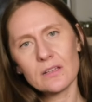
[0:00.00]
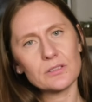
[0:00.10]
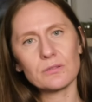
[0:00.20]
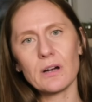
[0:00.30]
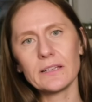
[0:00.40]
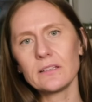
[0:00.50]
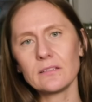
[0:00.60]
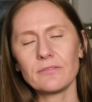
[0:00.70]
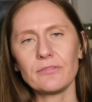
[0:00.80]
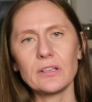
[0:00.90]
So I
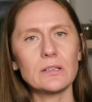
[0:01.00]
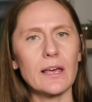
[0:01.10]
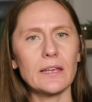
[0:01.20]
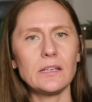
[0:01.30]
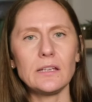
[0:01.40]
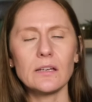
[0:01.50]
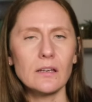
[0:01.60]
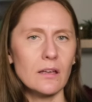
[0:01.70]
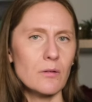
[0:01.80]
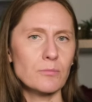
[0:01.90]
didn't feel any
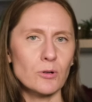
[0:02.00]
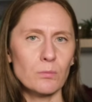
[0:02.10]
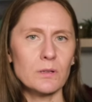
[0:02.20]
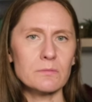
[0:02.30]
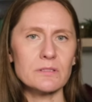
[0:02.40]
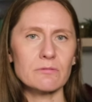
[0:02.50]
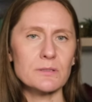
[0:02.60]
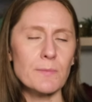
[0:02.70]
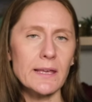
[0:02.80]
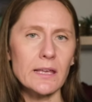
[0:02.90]
problems
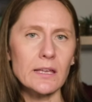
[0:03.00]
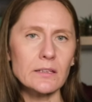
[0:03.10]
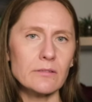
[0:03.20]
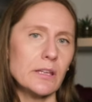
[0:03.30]
with making it,